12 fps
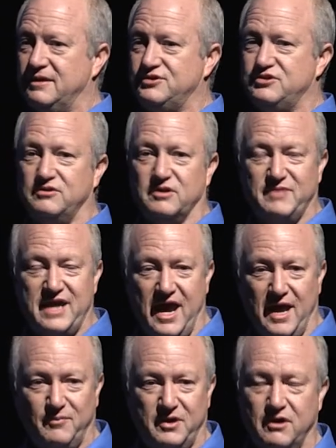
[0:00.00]
Is she going to be
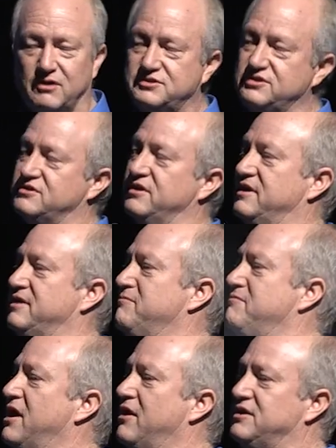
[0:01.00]
happy? Oh, she's going to get
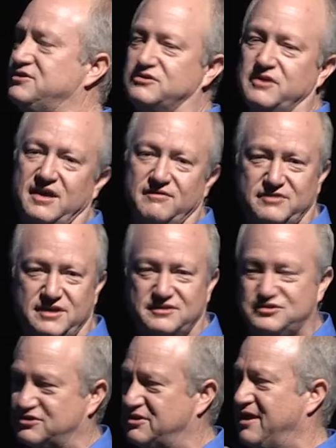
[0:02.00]
married, she's going to have
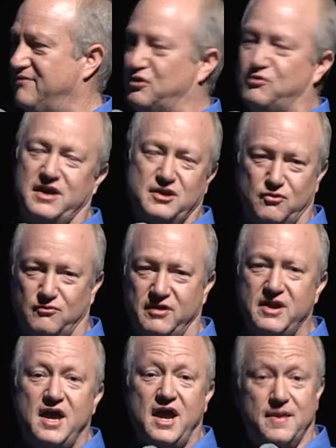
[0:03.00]
kids, she's going to have a great
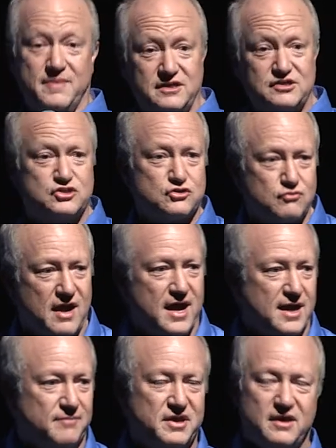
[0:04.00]
career. And they
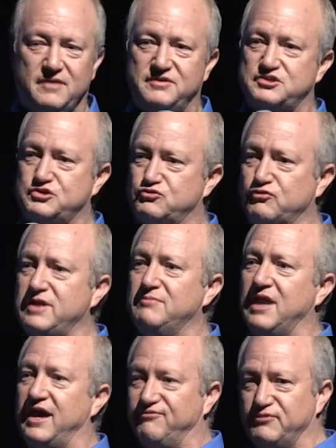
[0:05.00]
describe this dream
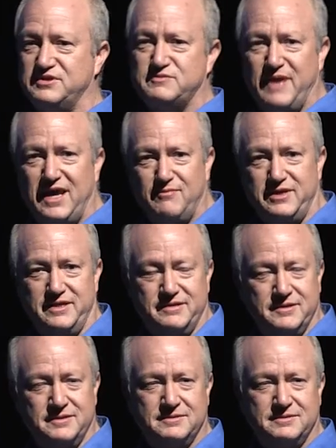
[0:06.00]
life for this baby.